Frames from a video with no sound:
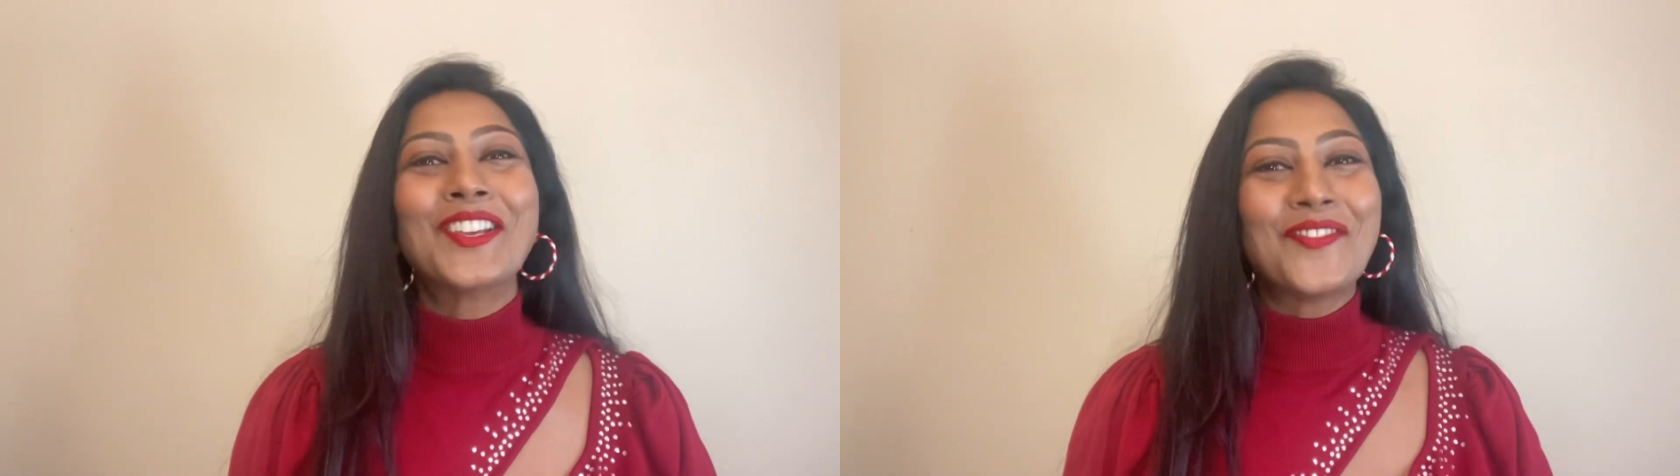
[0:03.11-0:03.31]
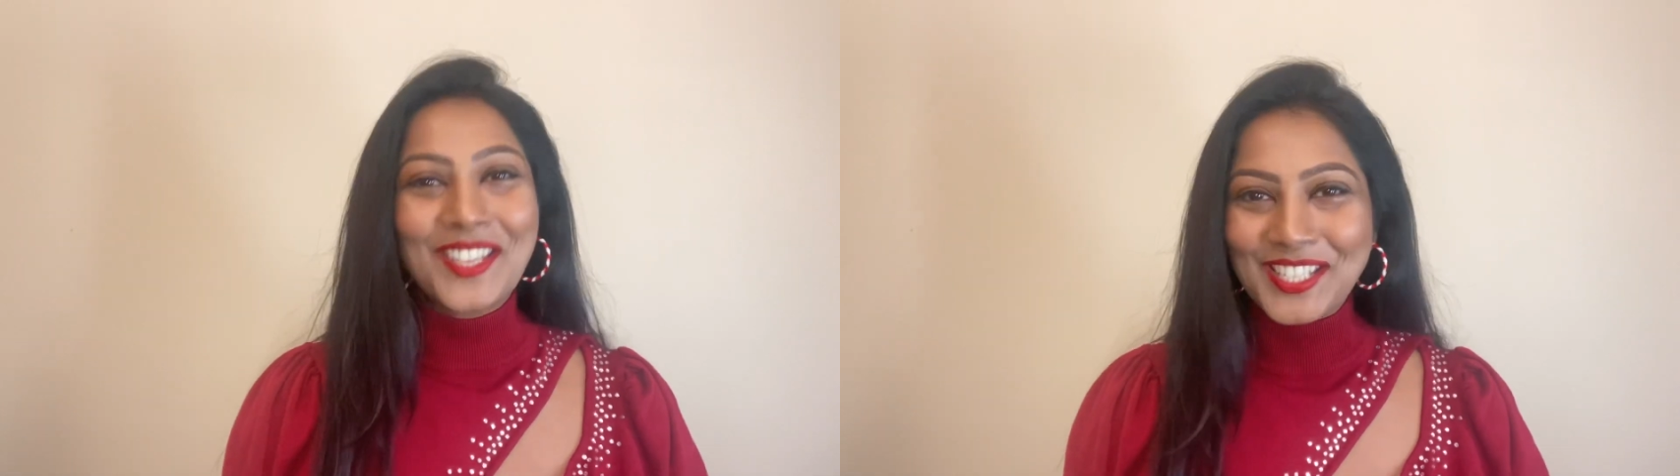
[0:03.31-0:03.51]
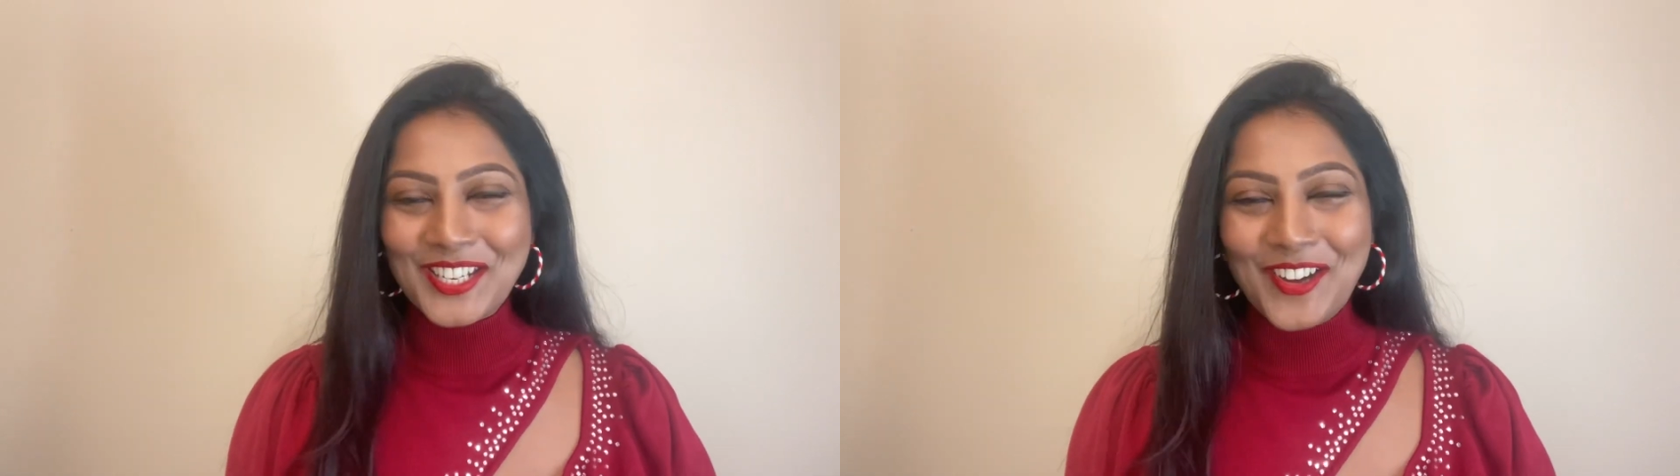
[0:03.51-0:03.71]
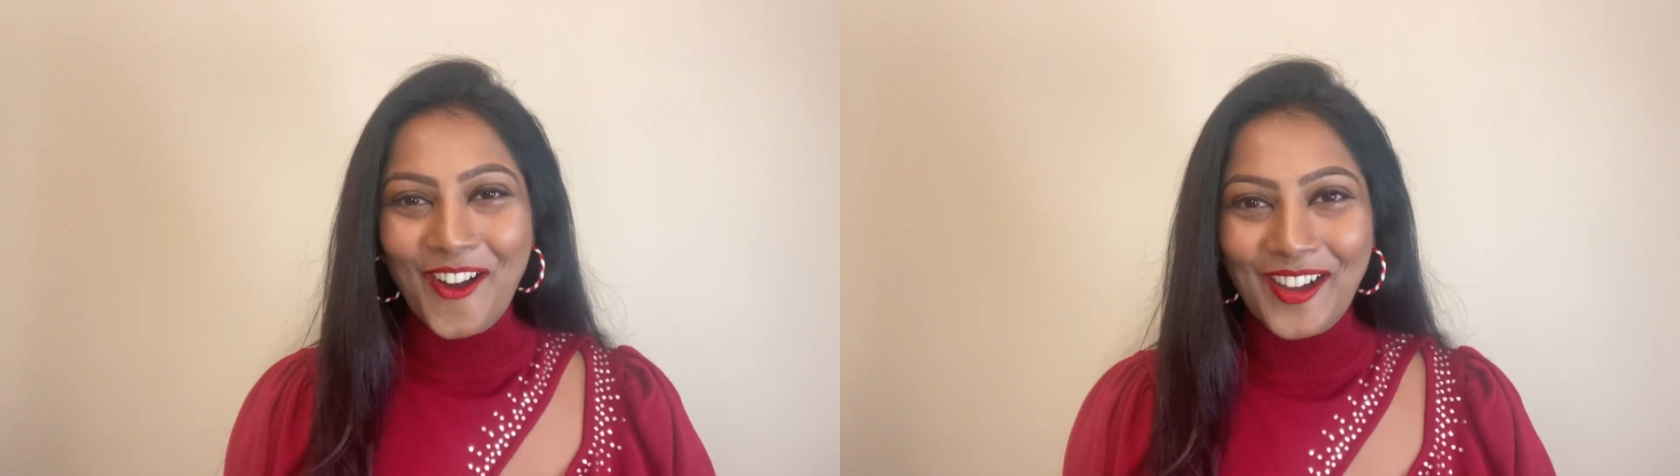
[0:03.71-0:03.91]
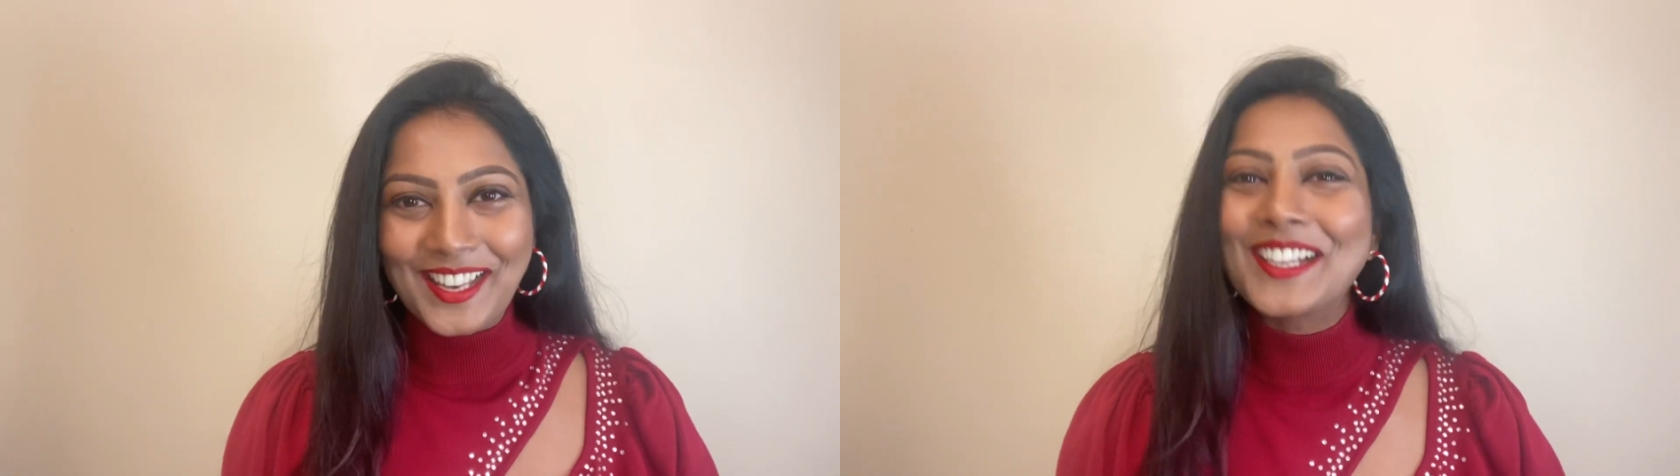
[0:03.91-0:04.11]
Wishing you
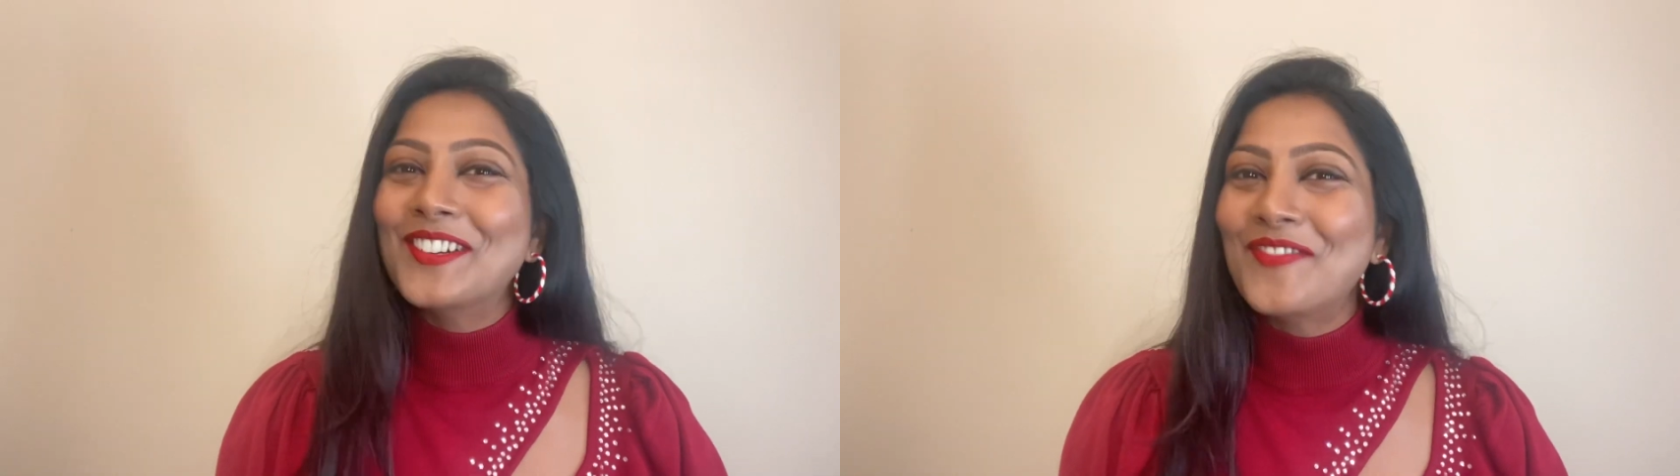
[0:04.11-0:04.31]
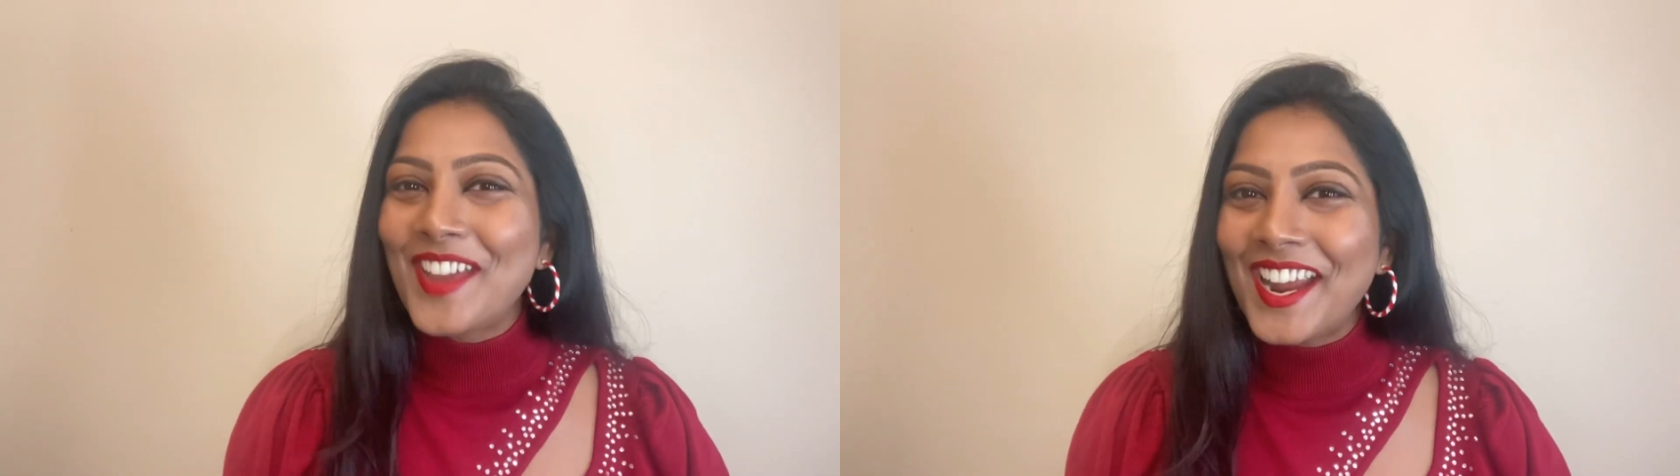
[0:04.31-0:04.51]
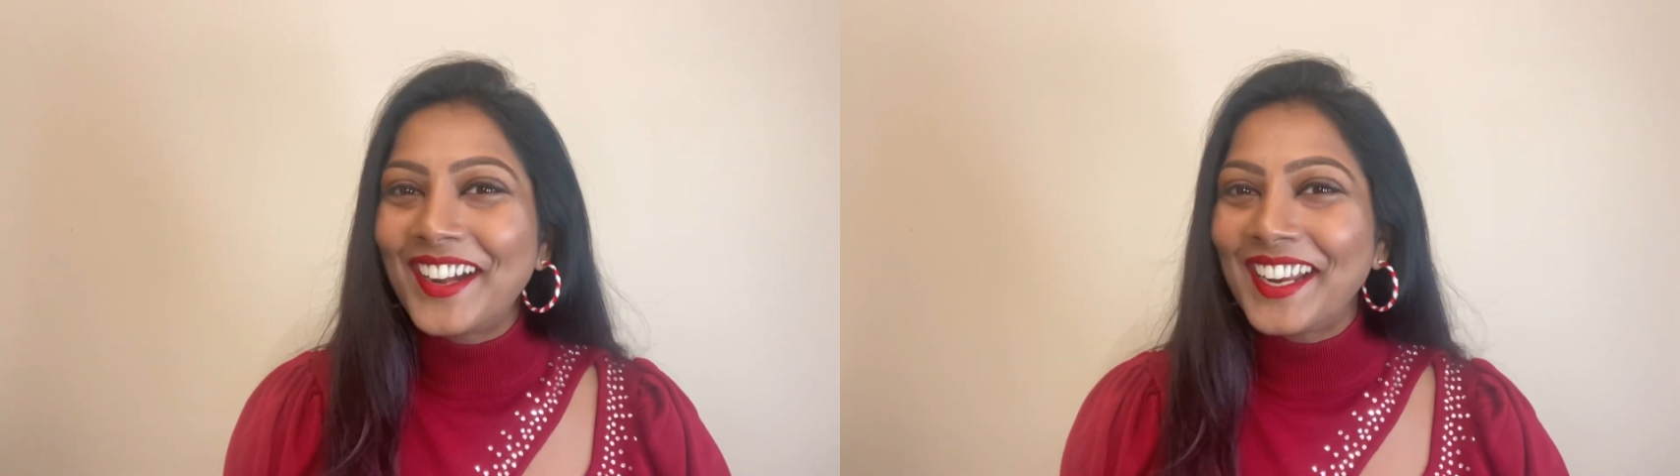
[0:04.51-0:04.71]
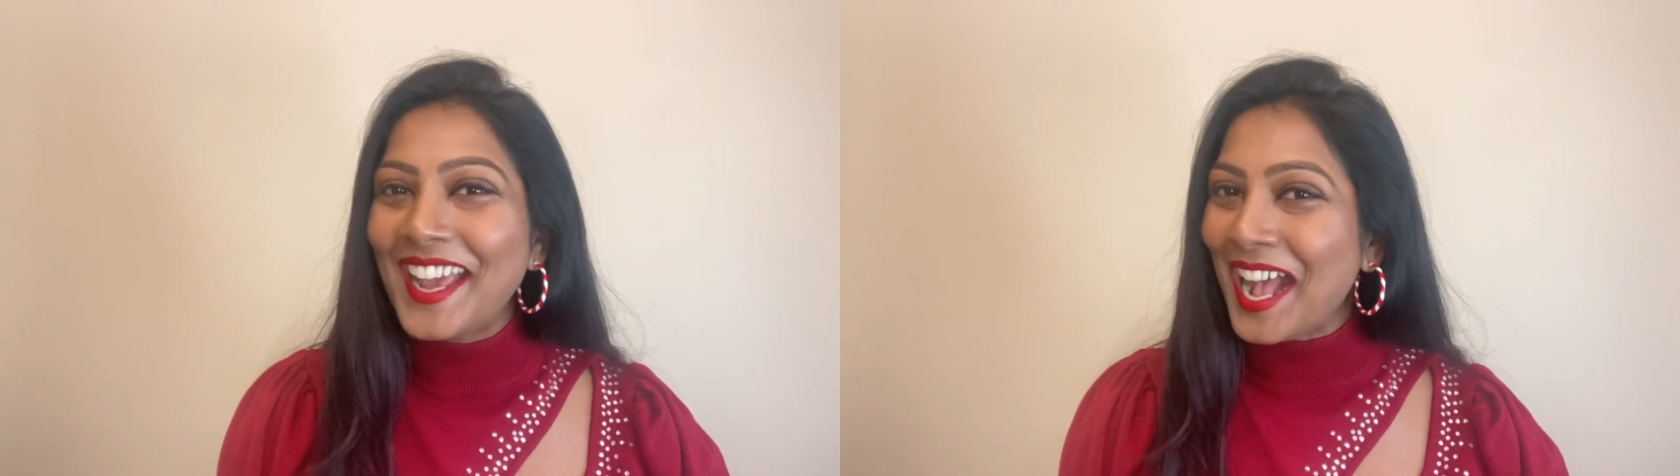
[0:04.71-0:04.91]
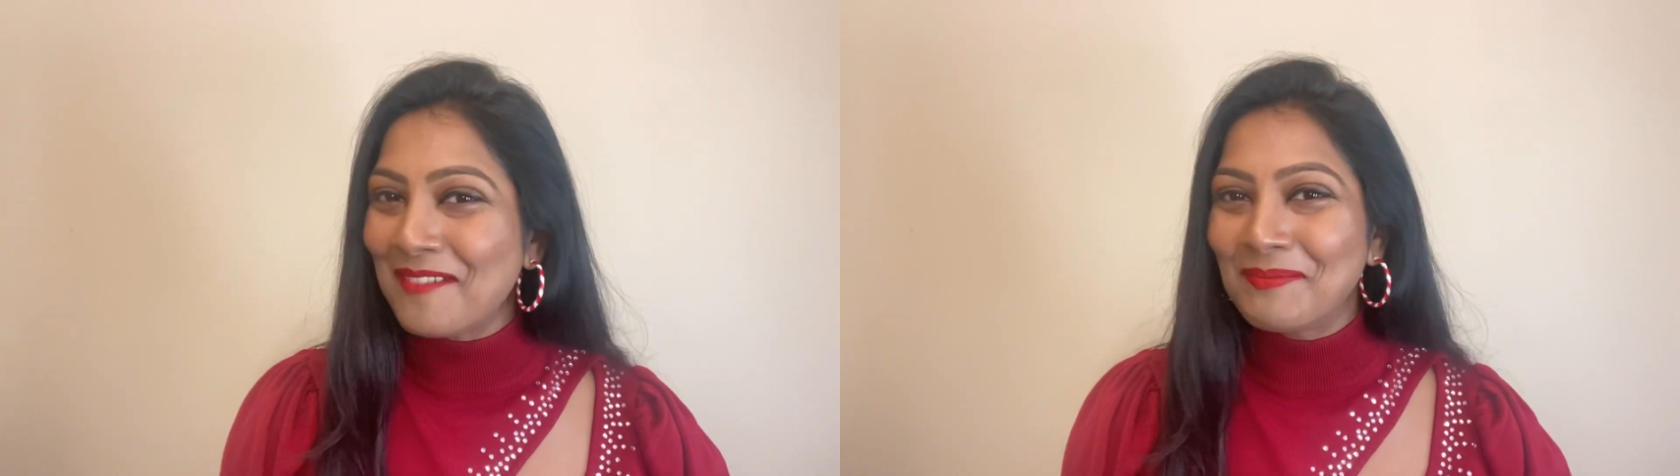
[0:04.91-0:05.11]
all a very
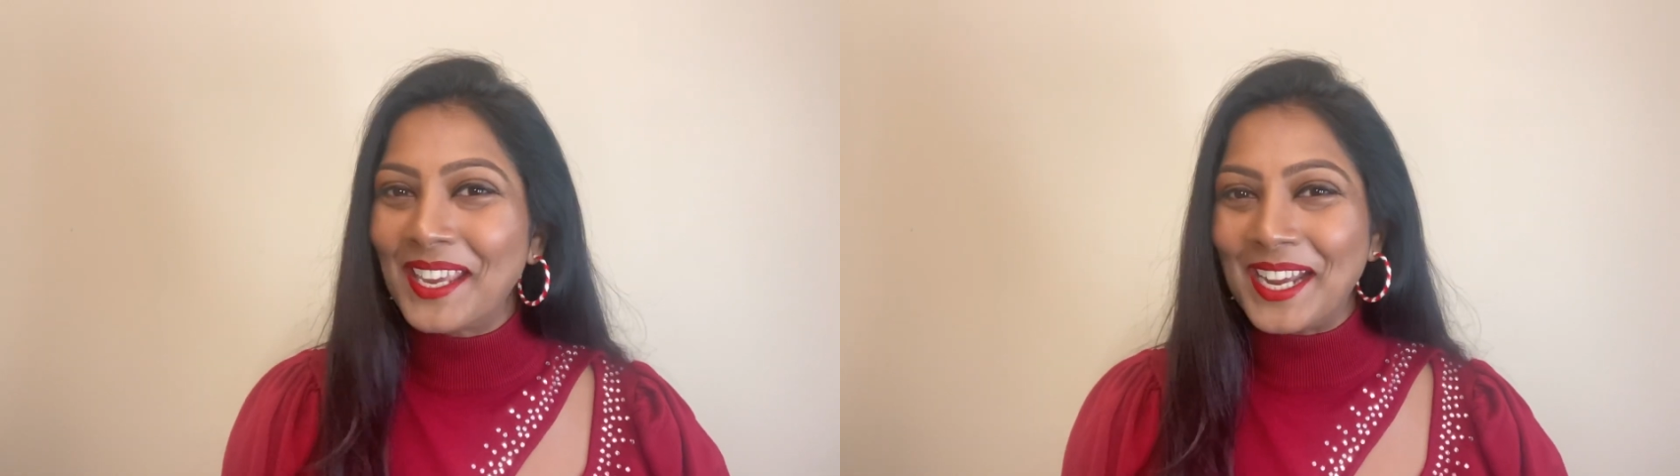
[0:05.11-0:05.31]
happy